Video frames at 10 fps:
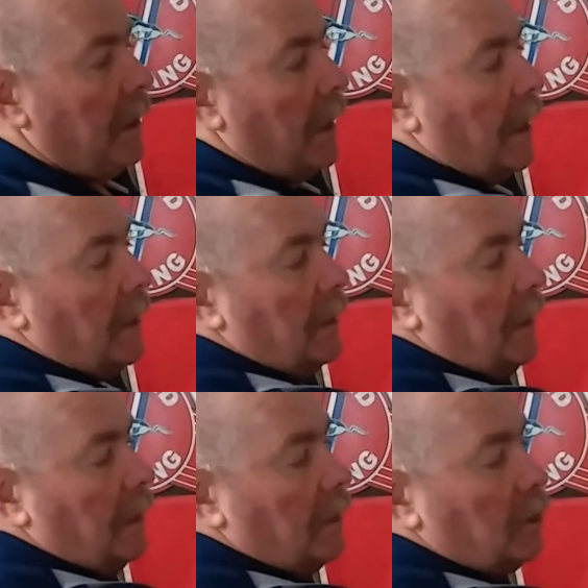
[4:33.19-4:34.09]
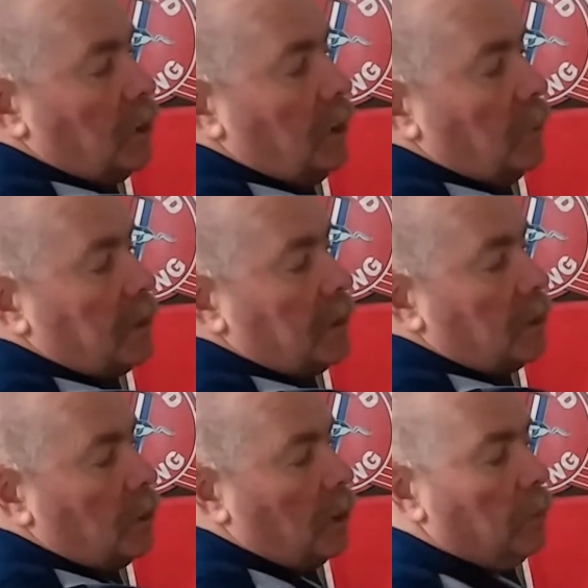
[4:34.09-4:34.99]
and the continuance of the
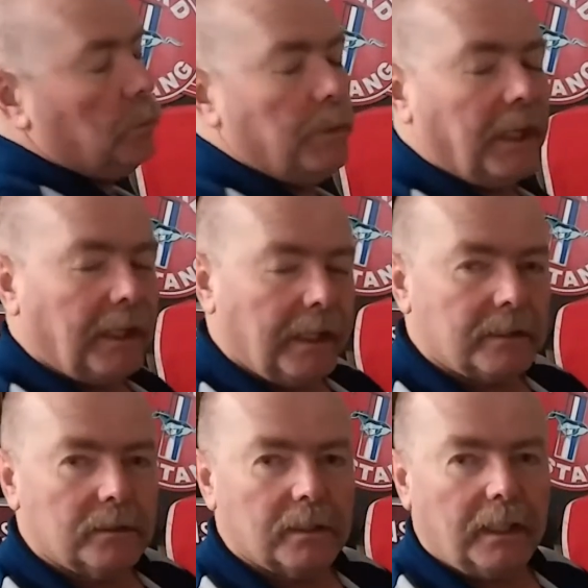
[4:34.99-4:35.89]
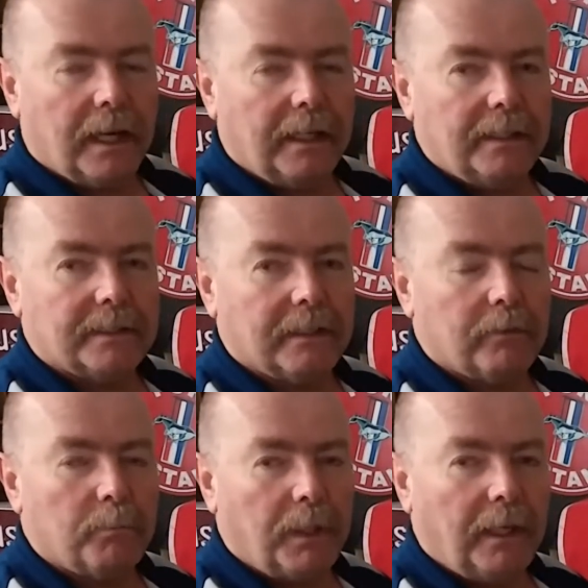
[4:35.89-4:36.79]
circuit will be connected to the
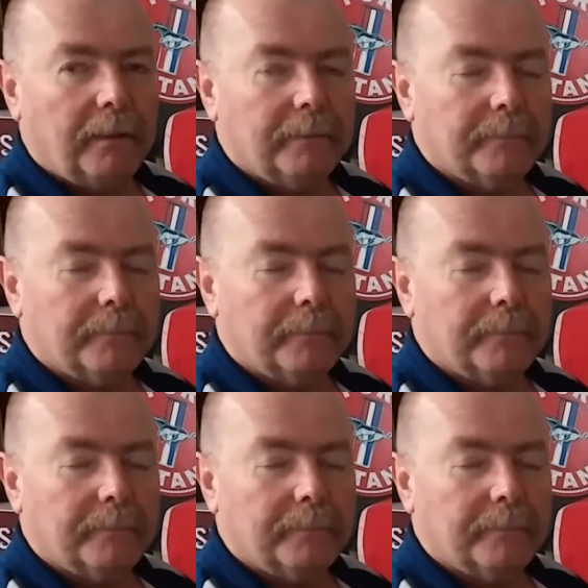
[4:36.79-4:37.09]
87-pin.